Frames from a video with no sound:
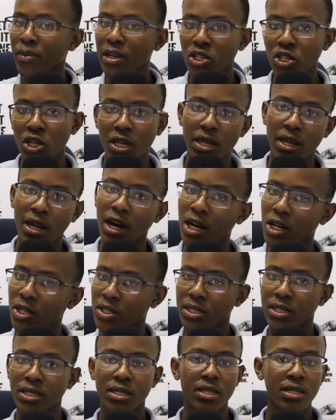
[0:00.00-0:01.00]
Check it
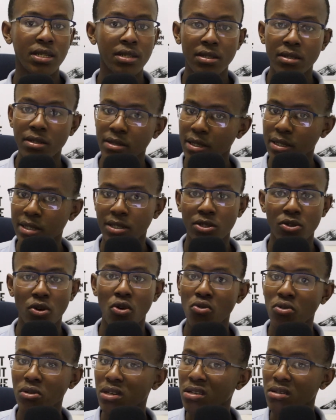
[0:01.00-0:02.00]
out. It's
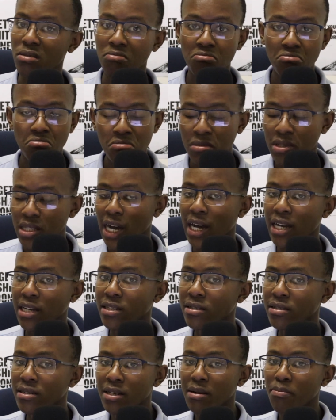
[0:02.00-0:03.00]
only
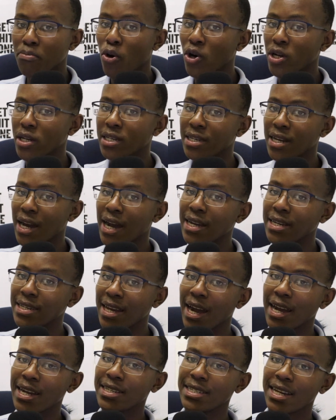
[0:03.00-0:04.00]

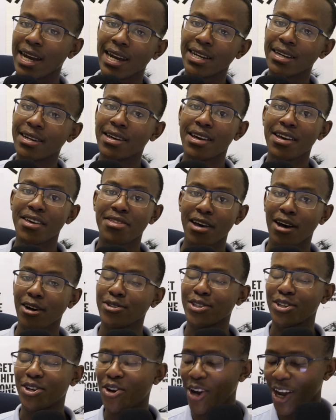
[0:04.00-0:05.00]
9.999
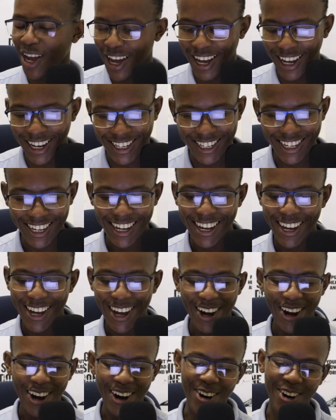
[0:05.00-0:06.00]
thousand rand.
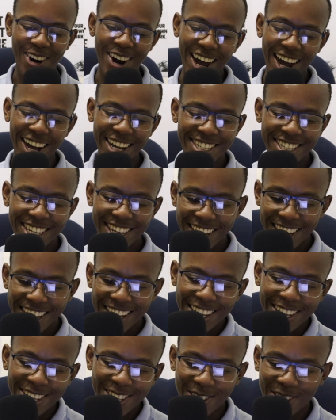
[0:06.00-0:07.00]
All right.
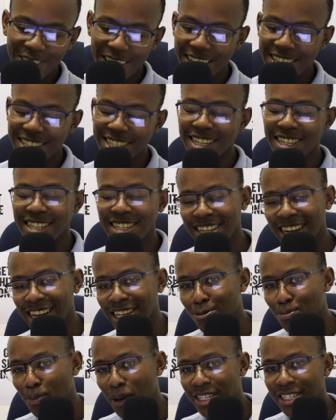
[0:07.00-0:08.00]
So that's it.
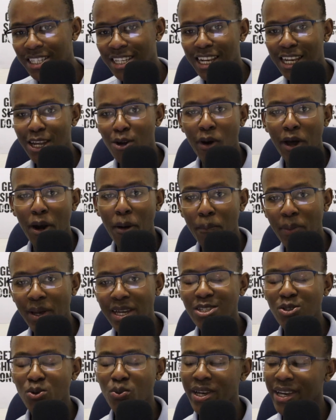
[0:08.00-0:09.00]
That's basically what a
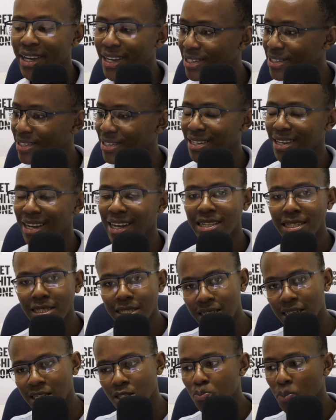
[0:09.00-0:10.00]
pixel is. It's
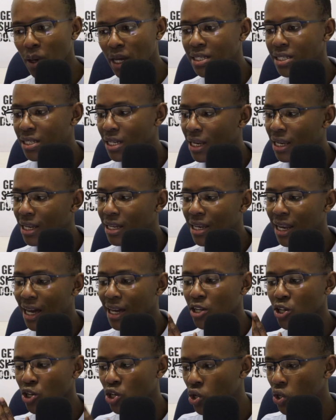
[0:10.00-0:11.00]
just basically
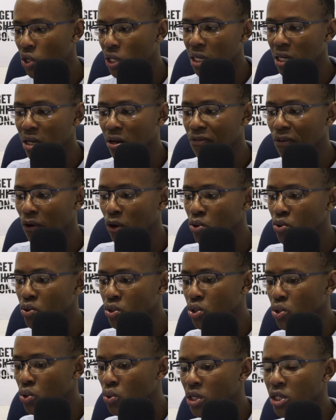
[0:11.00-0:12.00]
like a cookie. It
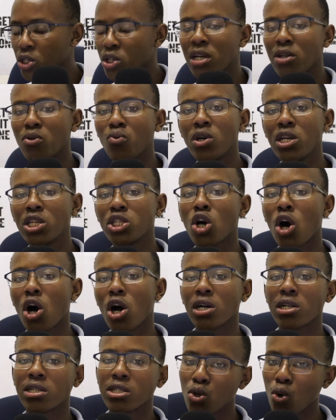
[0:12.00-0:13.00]
follows you. It
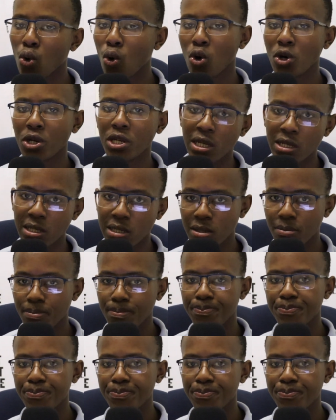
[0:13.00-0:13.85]
retargets your audience.